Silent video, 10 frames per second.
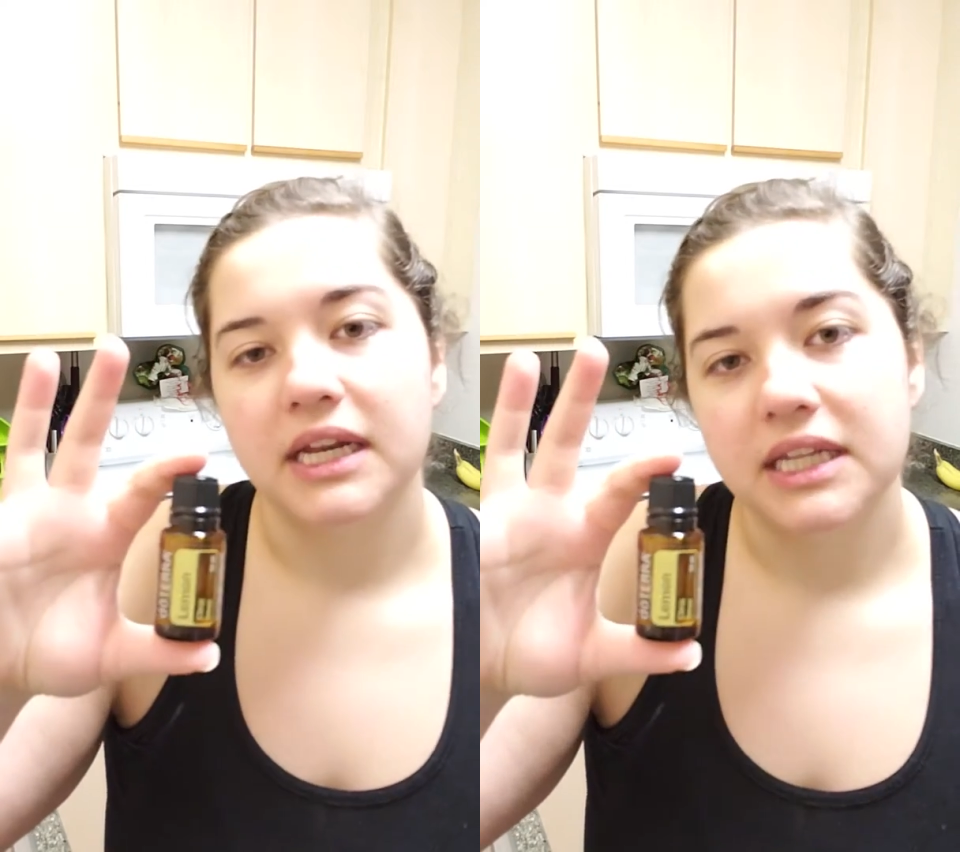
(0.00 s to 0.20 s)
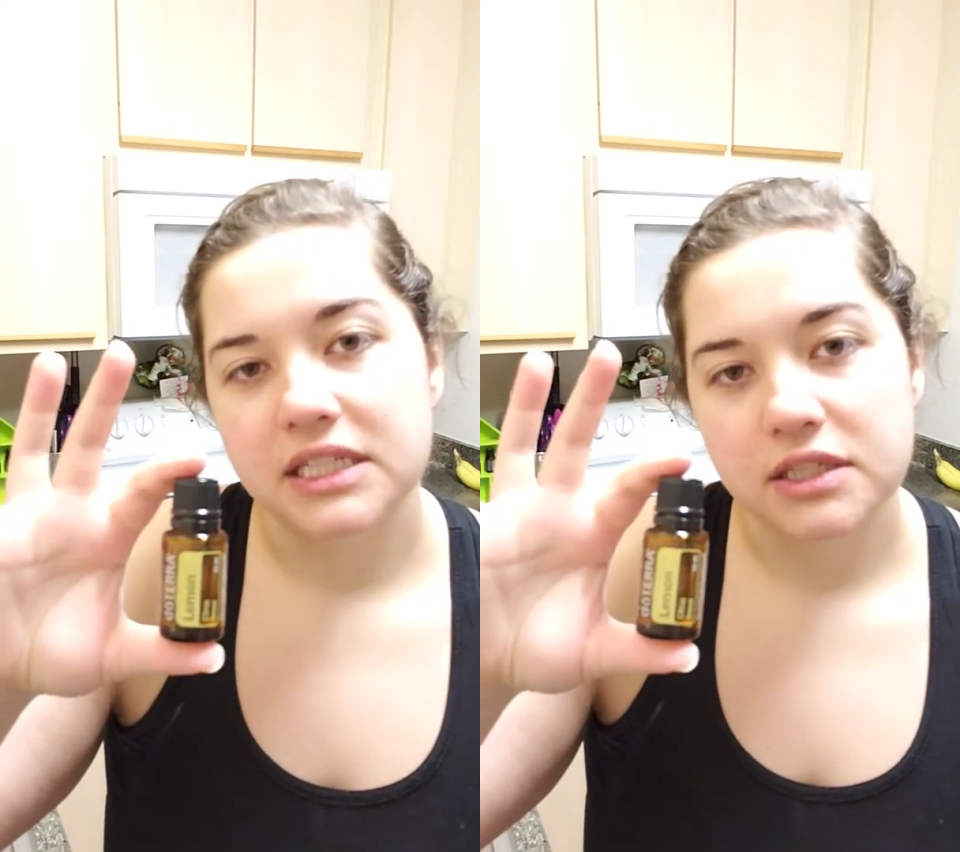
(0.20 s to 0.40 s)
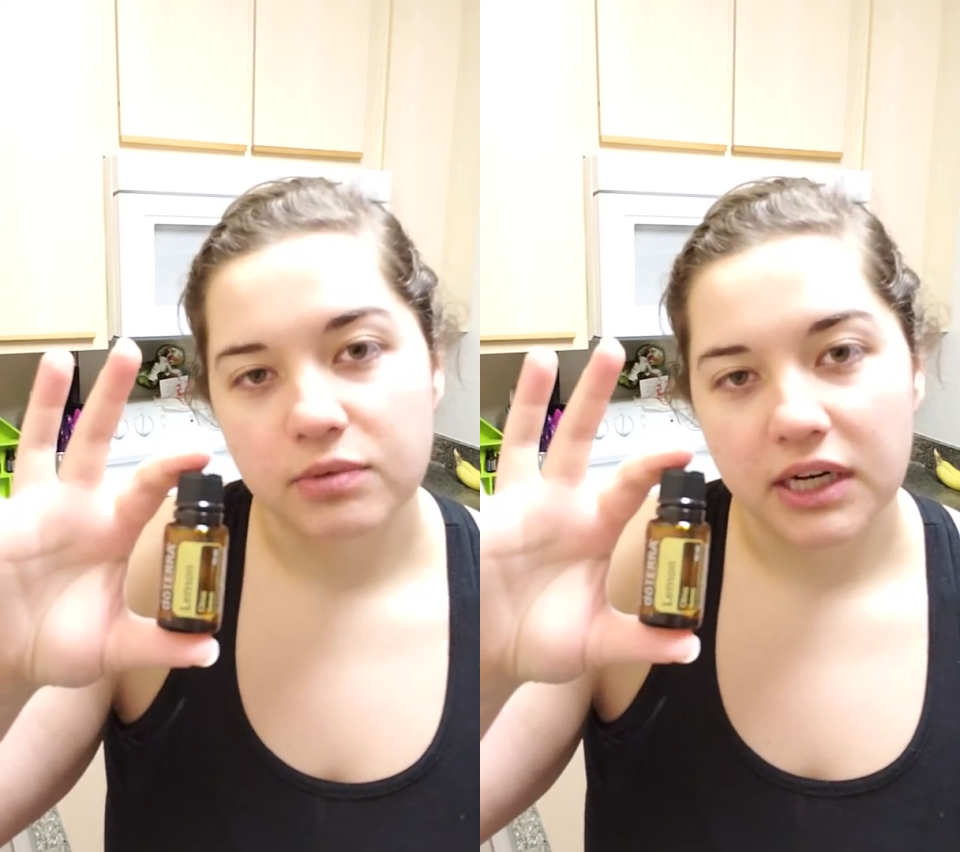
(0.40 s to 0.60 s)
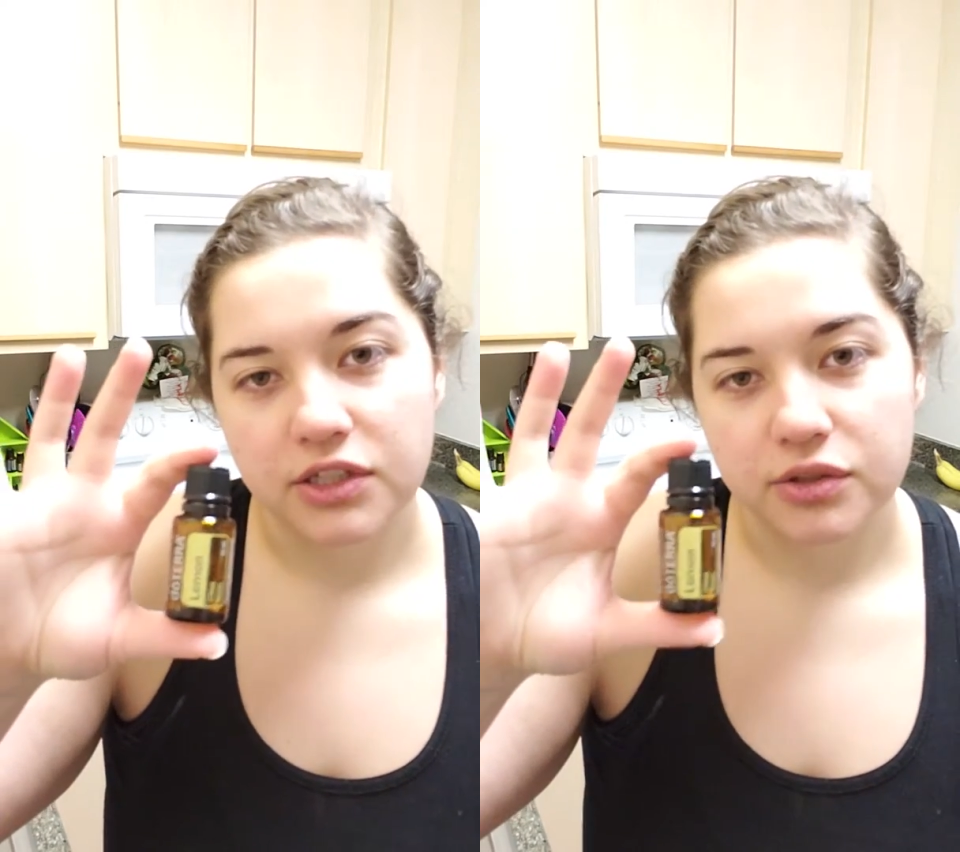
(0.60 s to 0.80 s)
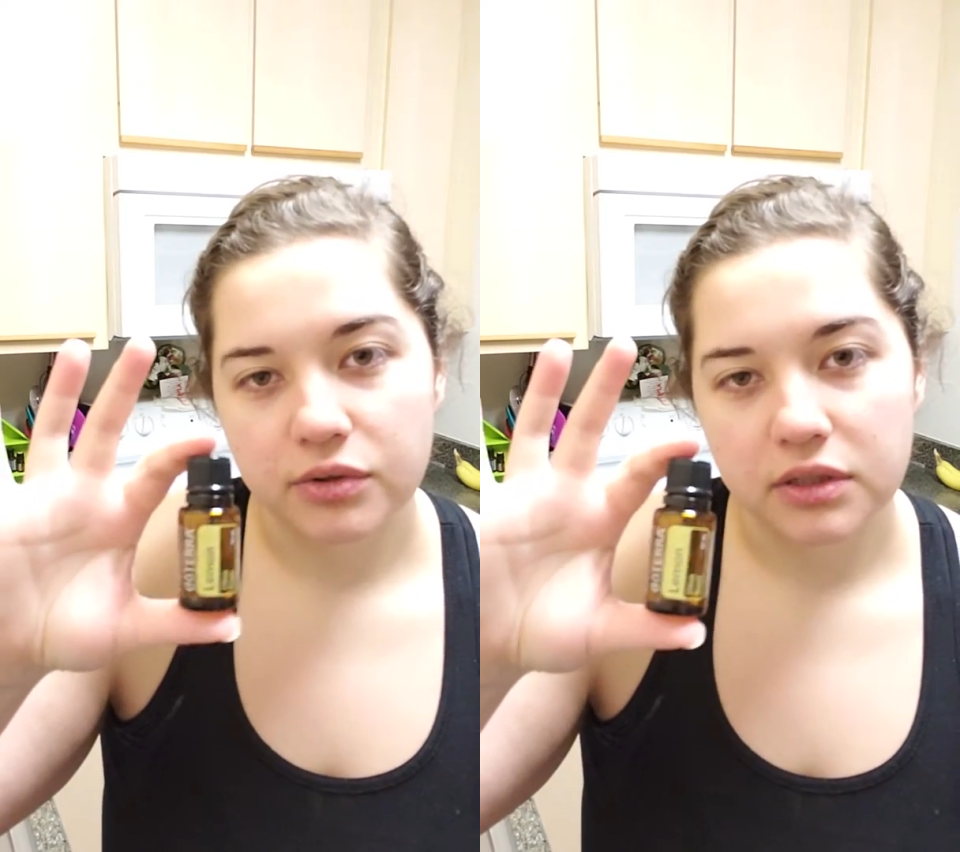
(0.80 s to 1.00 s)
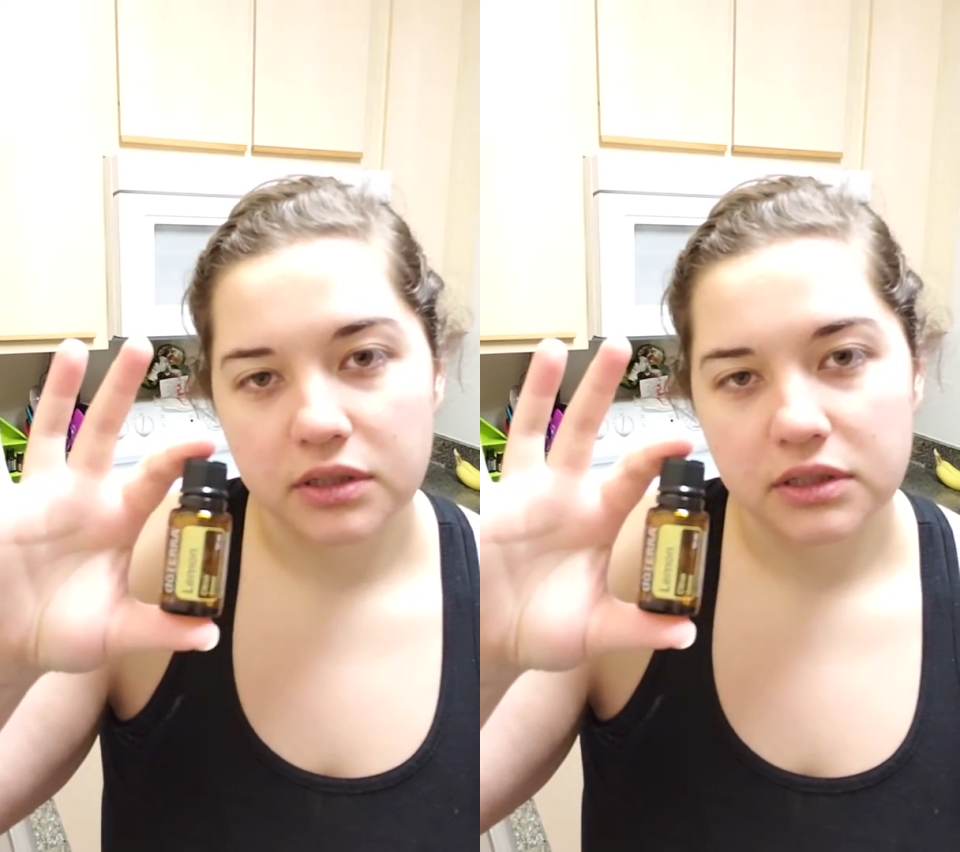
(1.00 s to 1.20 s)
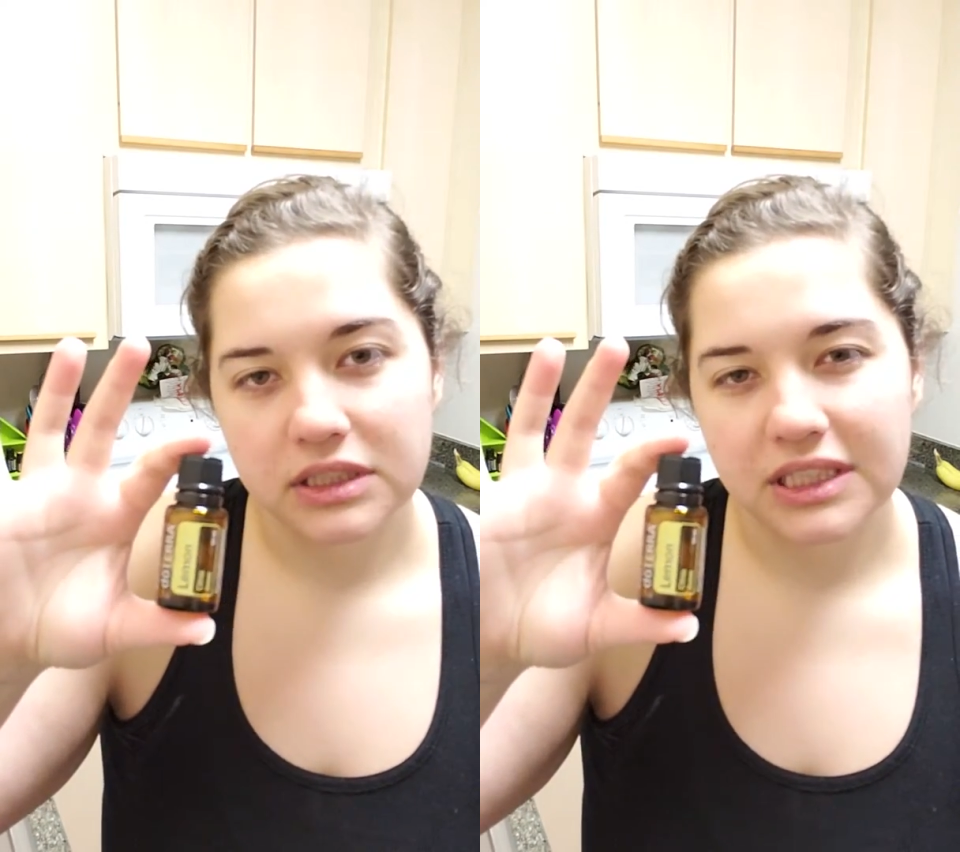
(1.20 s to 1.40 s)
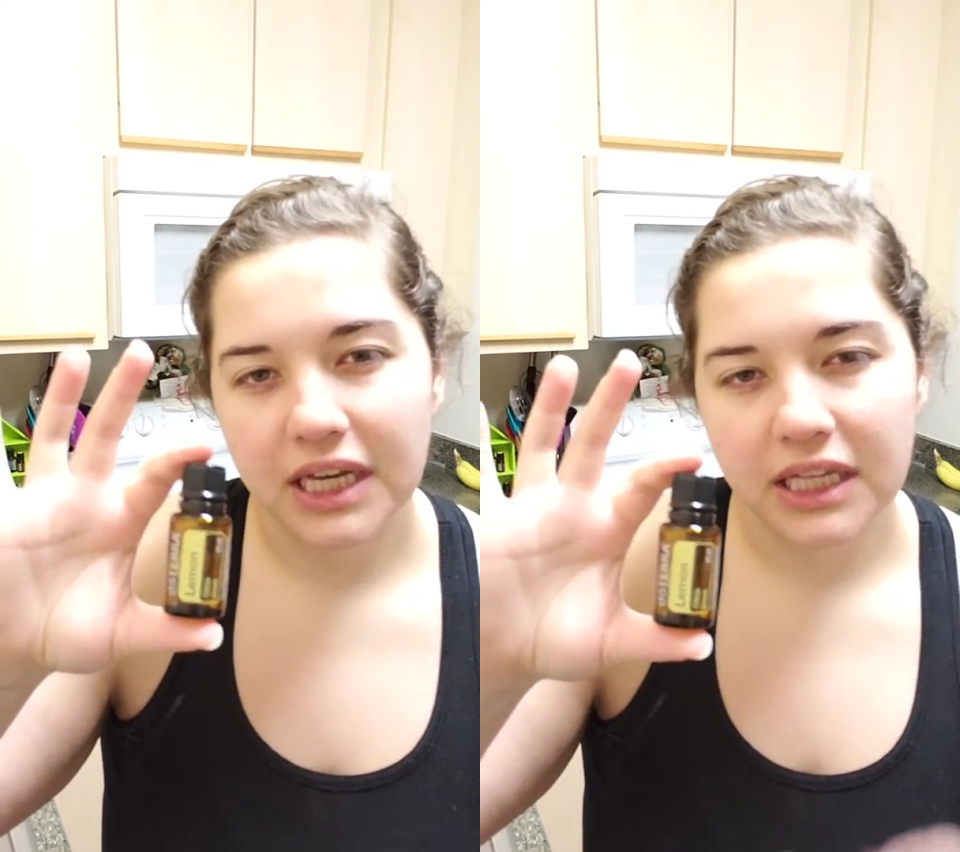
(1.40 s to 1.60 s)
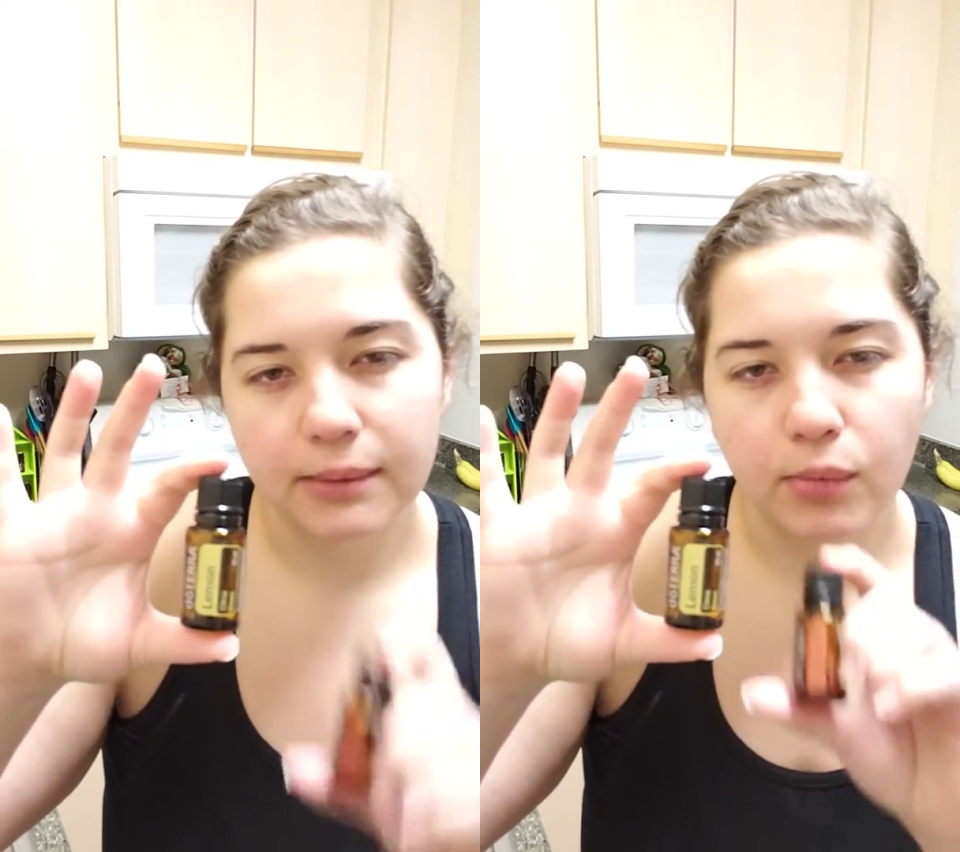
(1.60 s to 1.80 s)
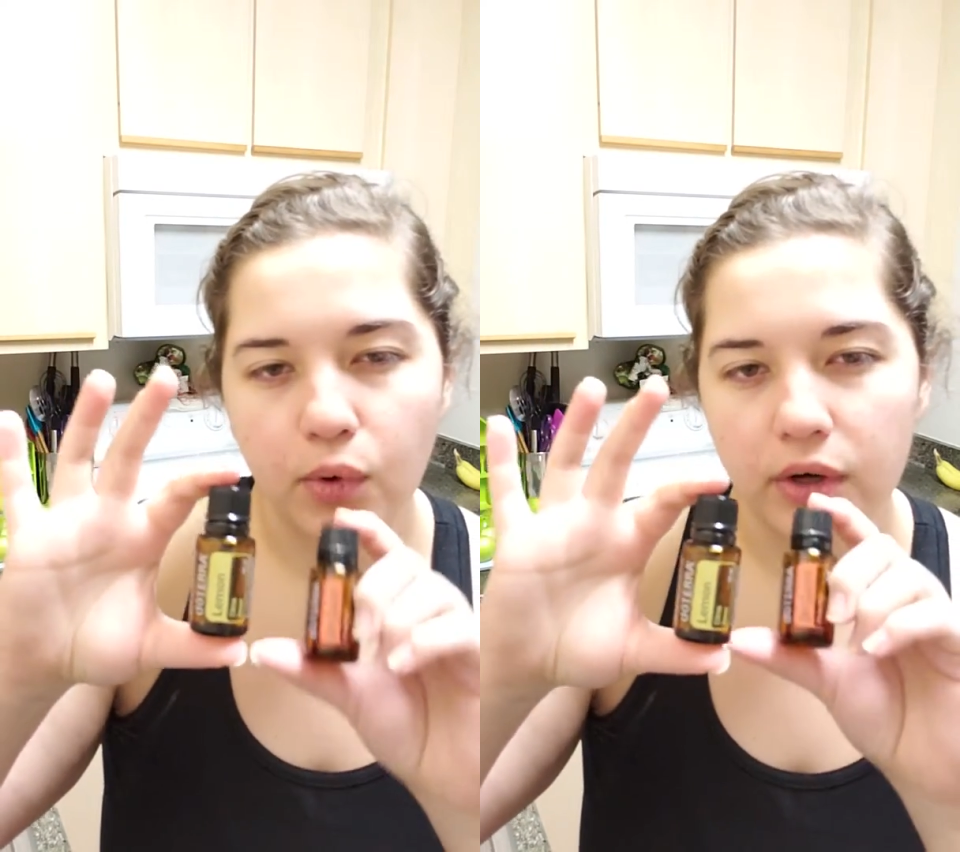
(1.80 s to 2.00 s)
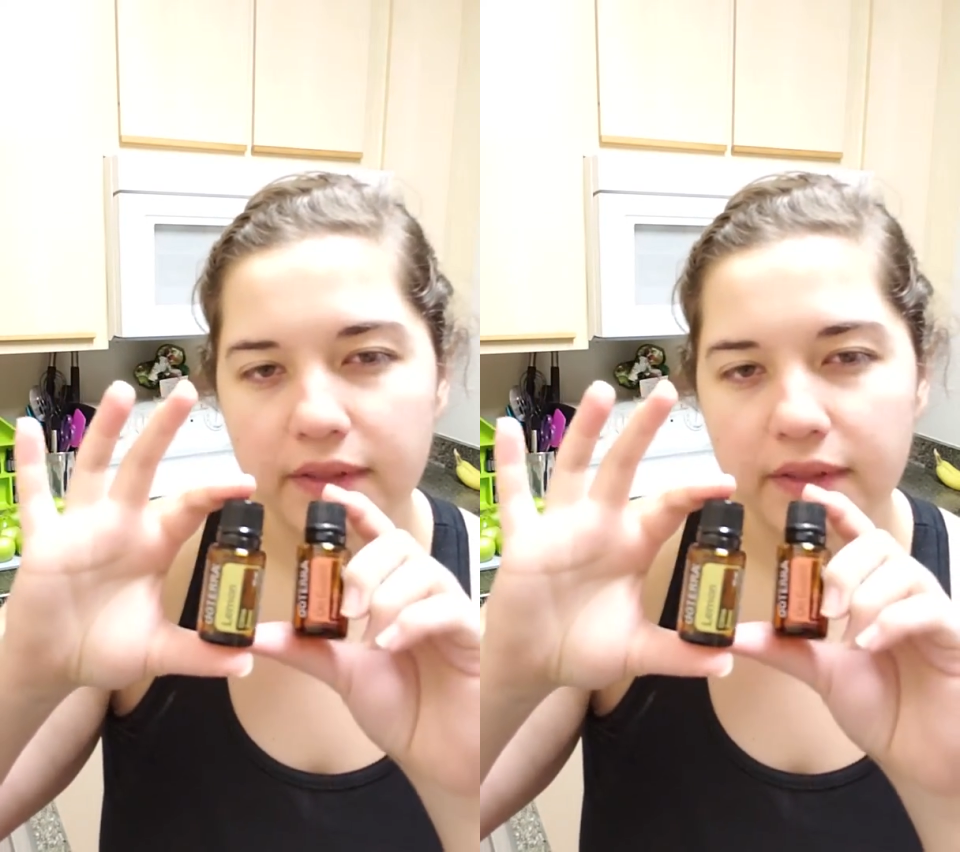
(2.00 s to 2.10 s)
and this is what I do slightly more